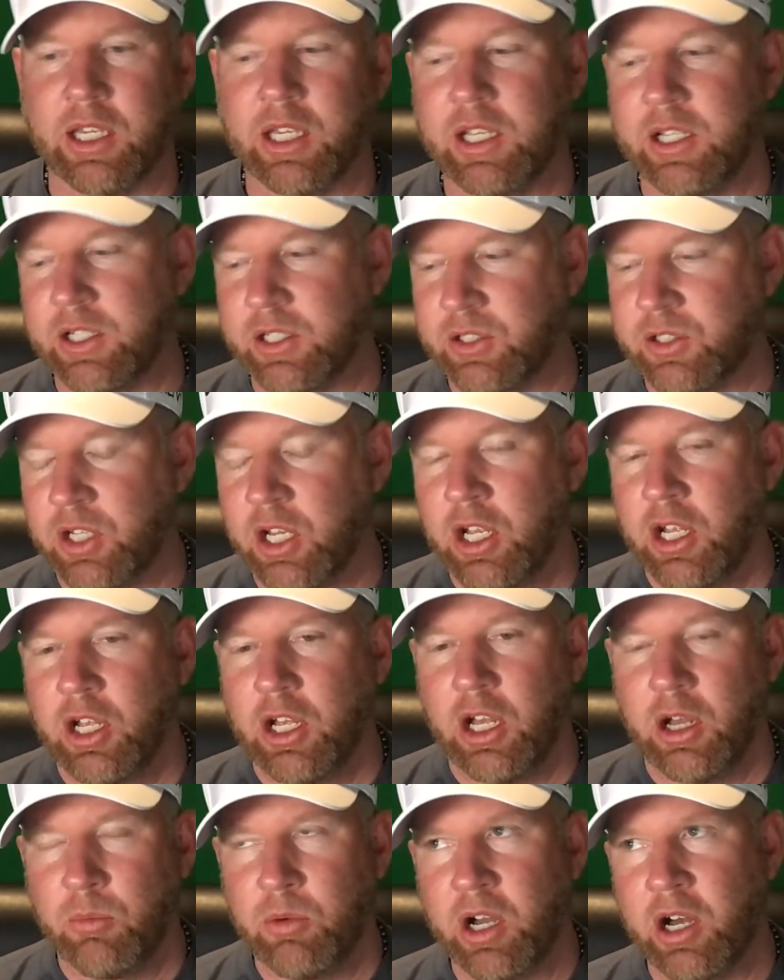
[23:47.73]
is,
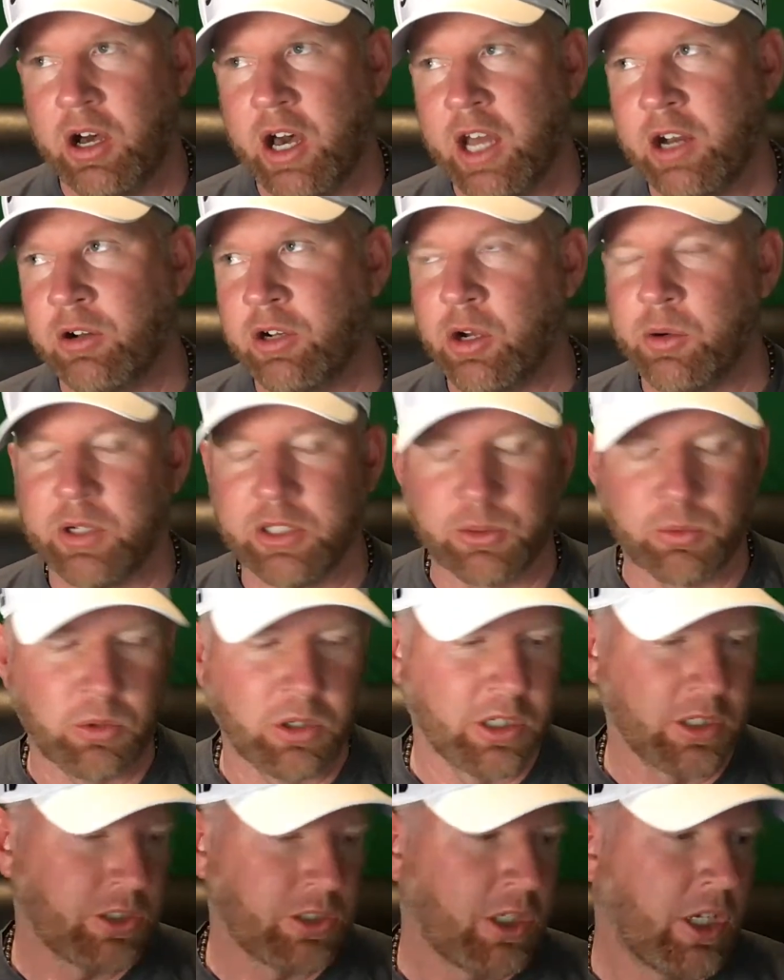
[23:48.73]
well, I don't know what's
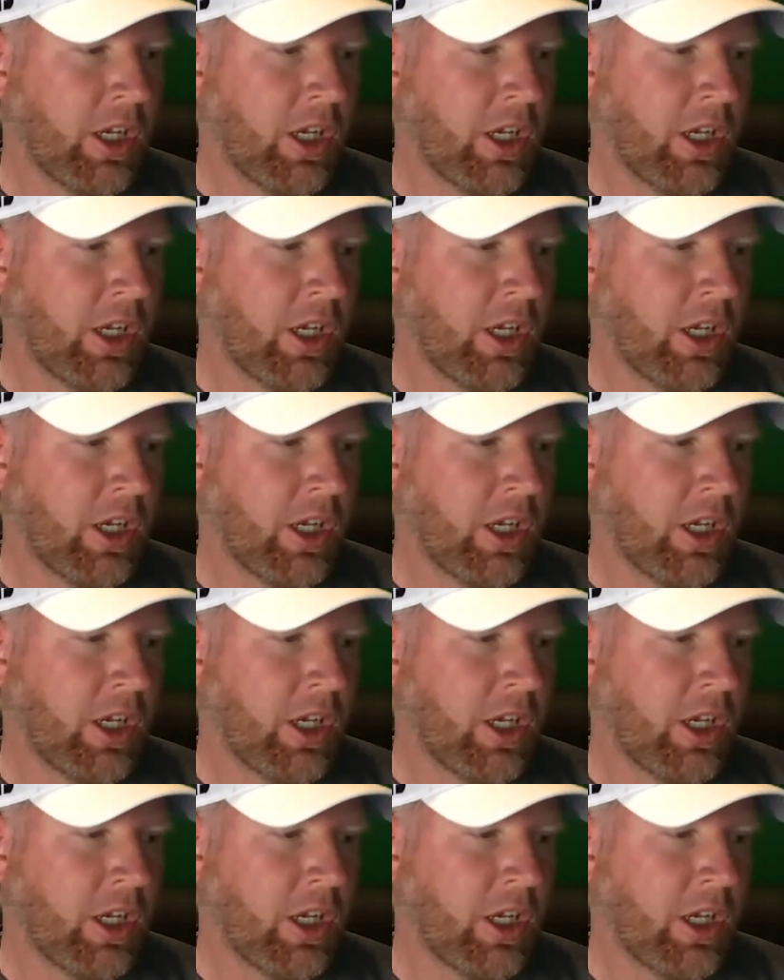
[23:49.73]
worse.